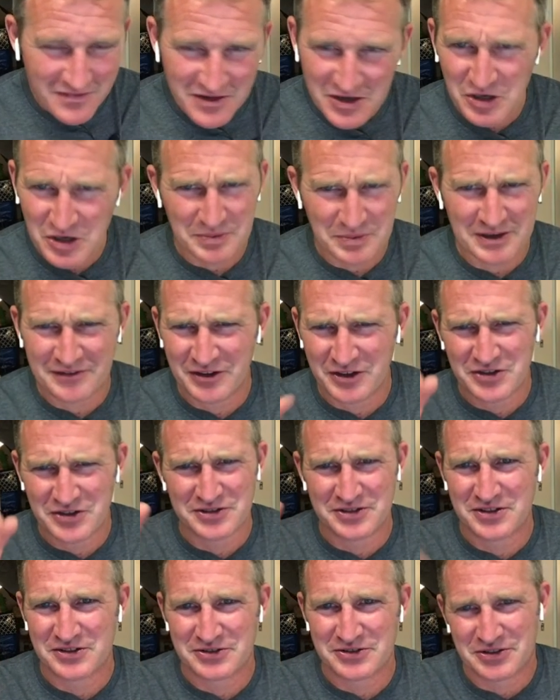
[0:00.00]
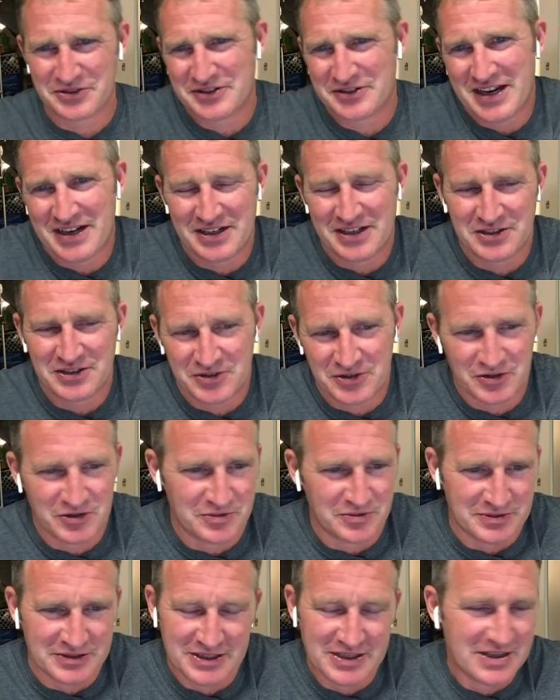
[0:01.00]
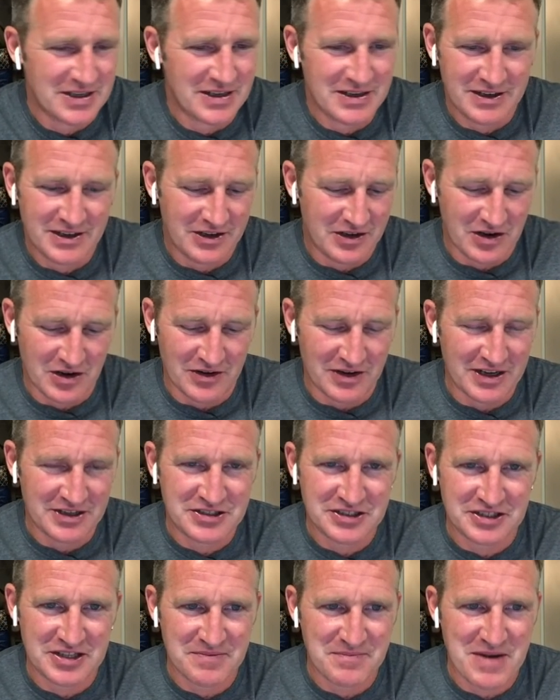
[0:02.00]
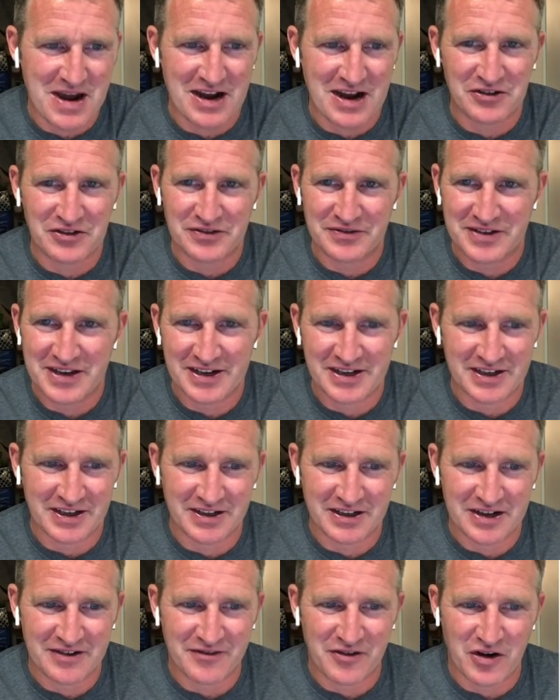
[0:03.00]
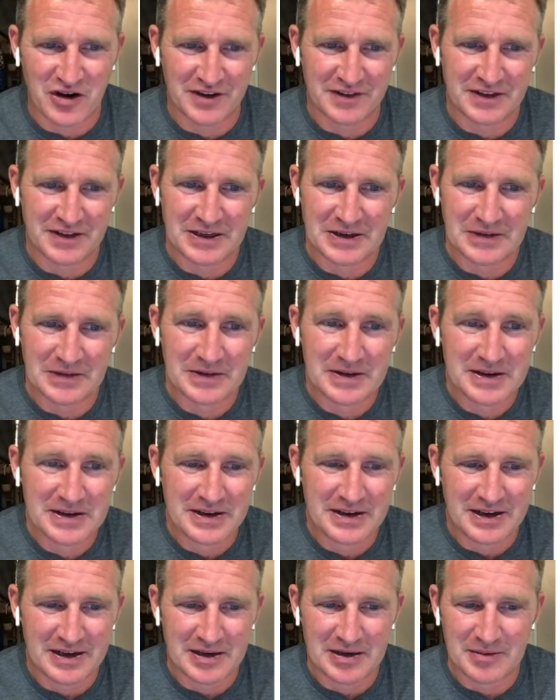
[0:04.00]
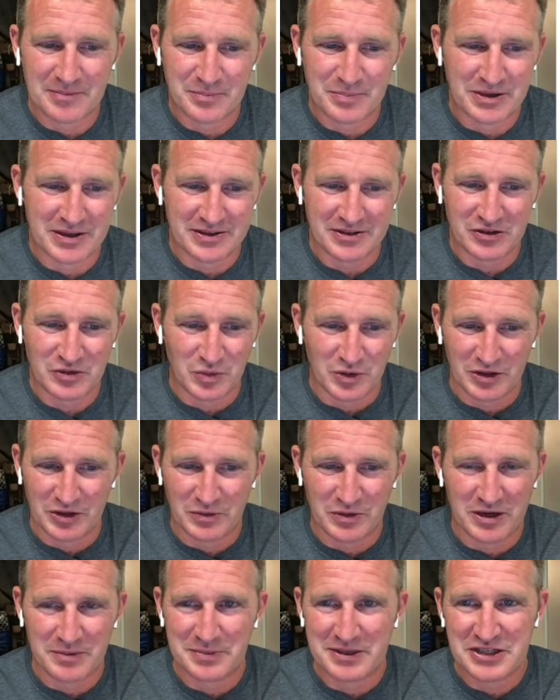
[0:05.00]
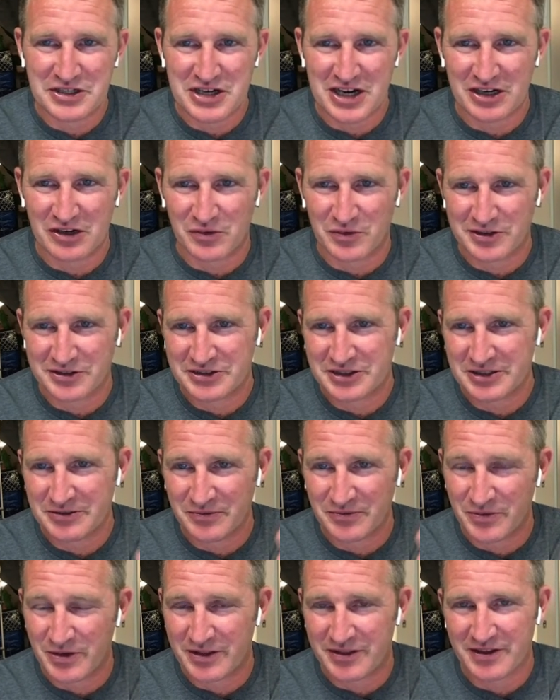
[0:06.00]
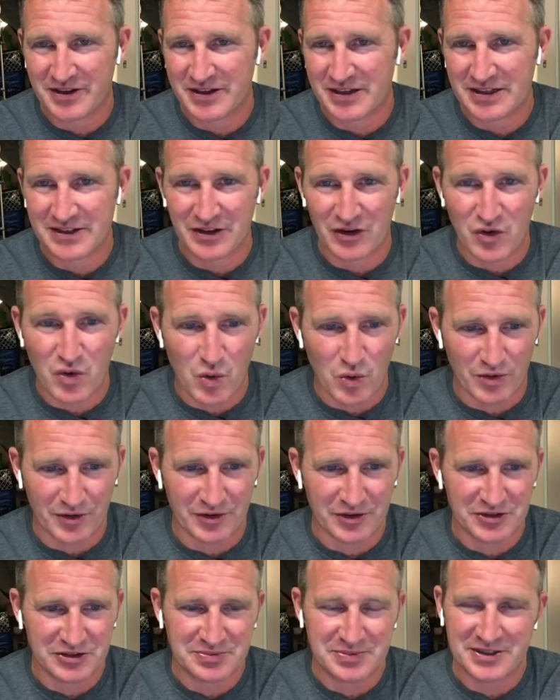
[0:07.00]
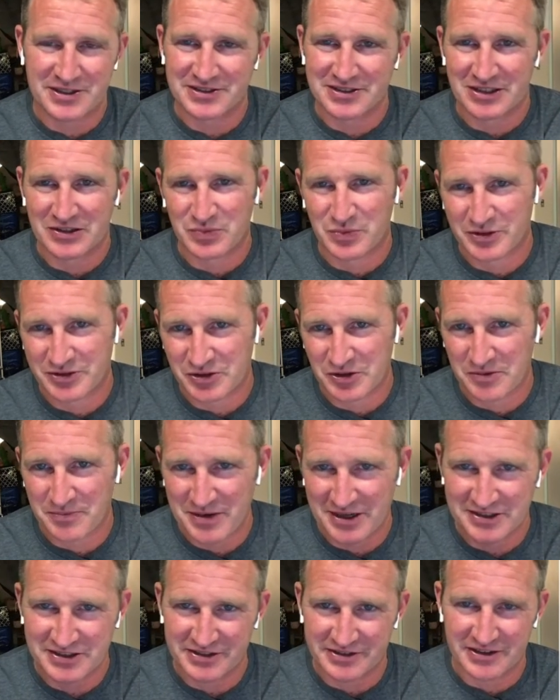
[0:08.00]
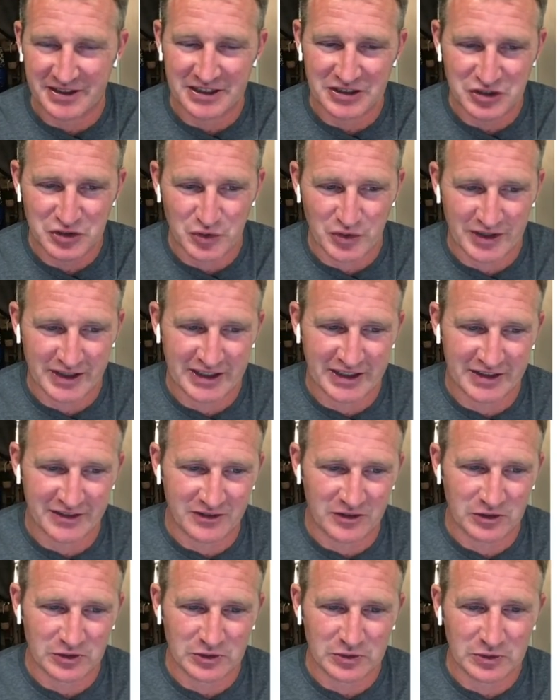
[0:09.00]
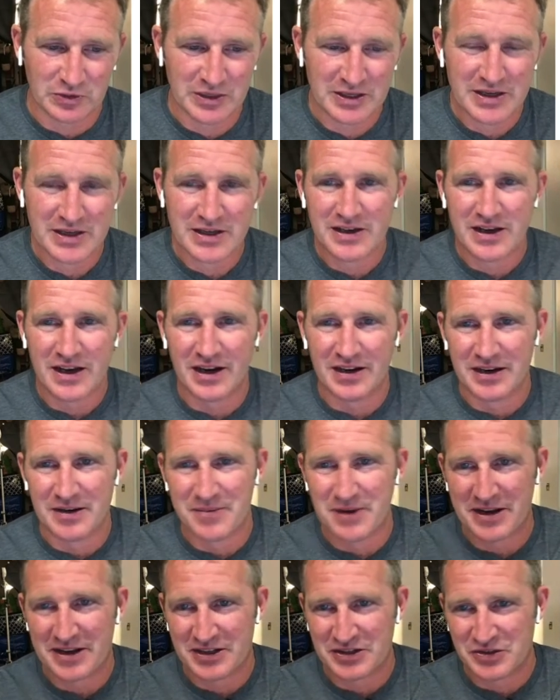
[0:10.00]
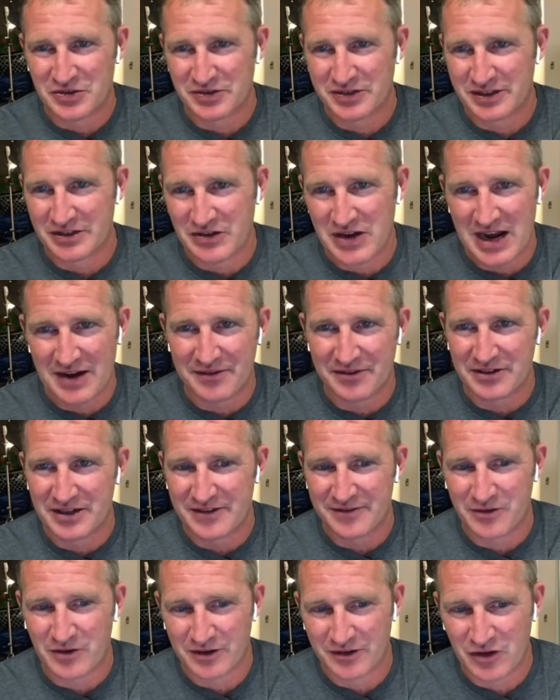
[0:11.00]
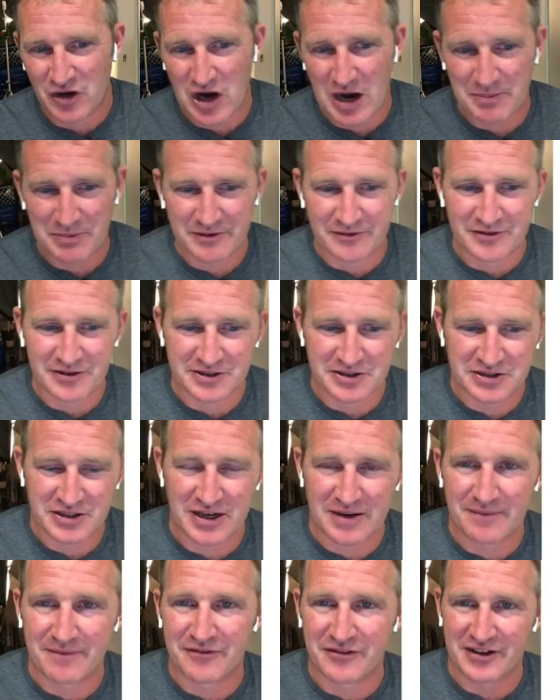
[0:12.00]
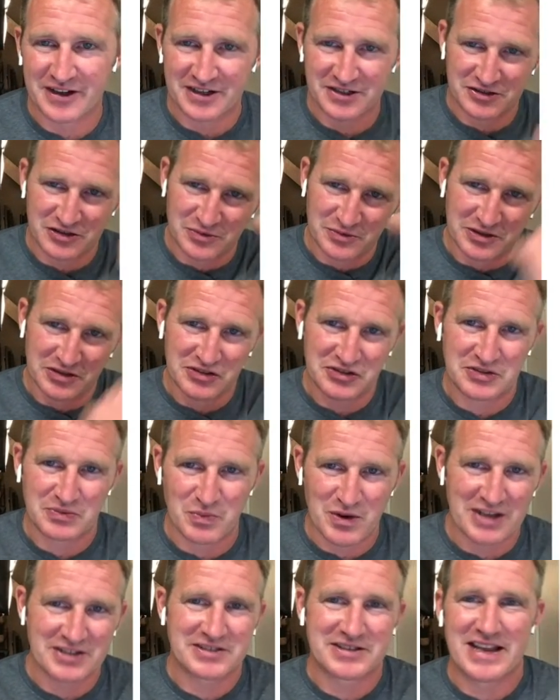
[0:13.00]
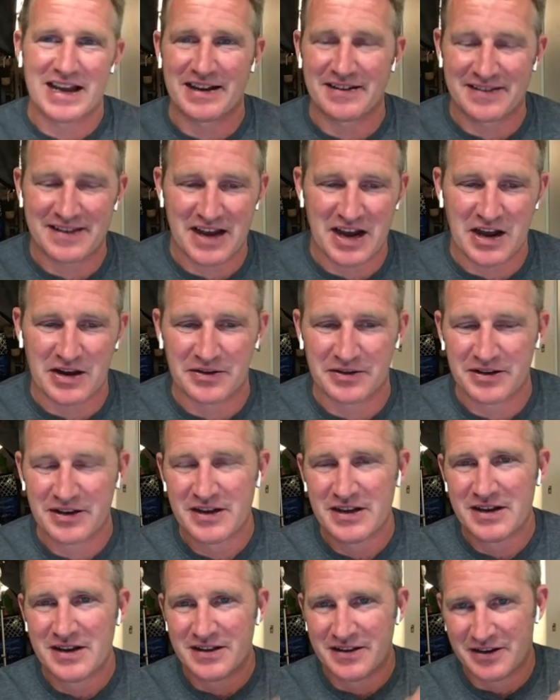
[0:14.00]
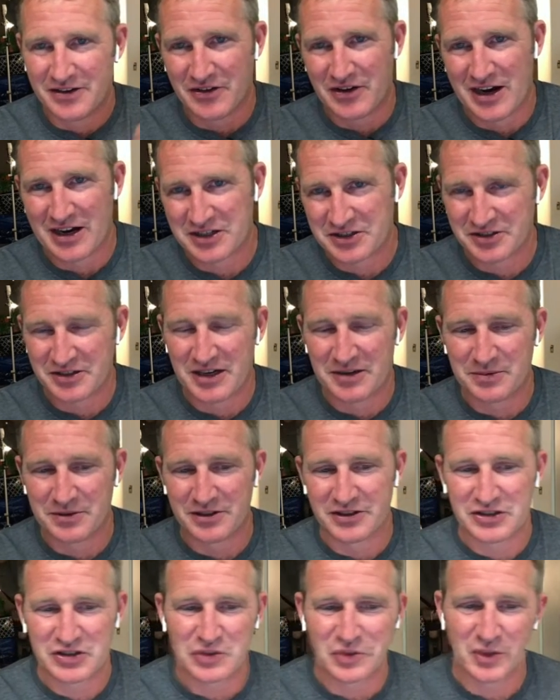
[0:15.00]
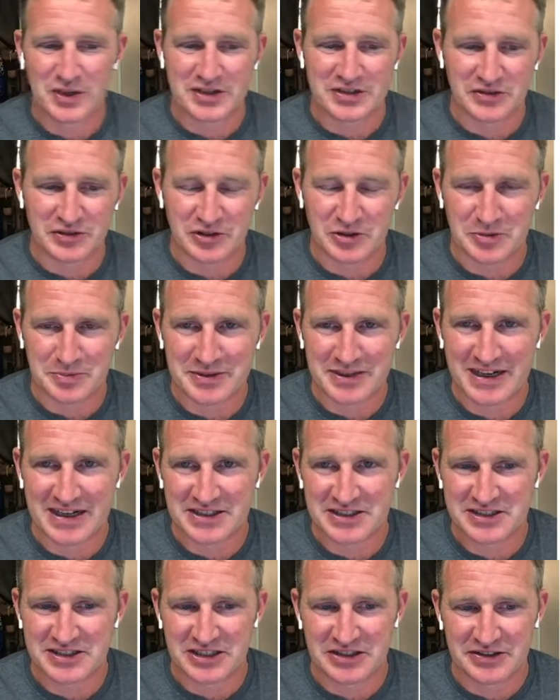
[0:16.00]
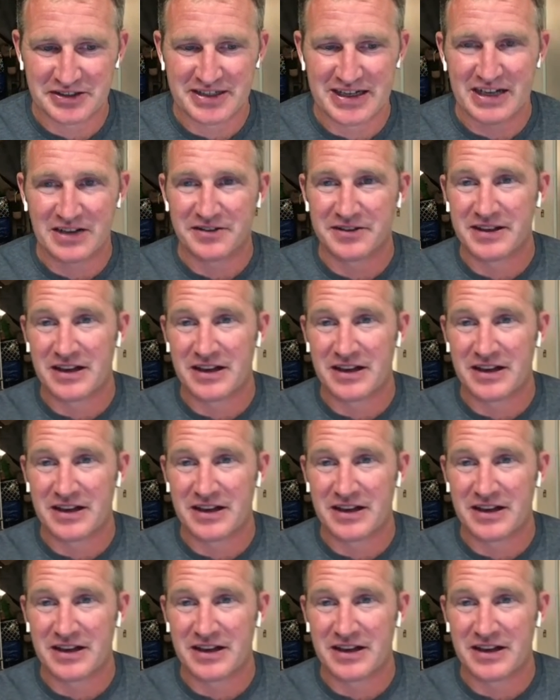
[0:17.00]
You know, but if you're using those little 10 inch tubes, you know, it's just a matter of getting enough on there. Um, but you really want to be generous it, with it in the corners because that's what you're basically adjoining it to. And then making sure that you have enough on top of this tub flange. So when you rest that down, that you're actually able to squeeze a little bit of that sealant out.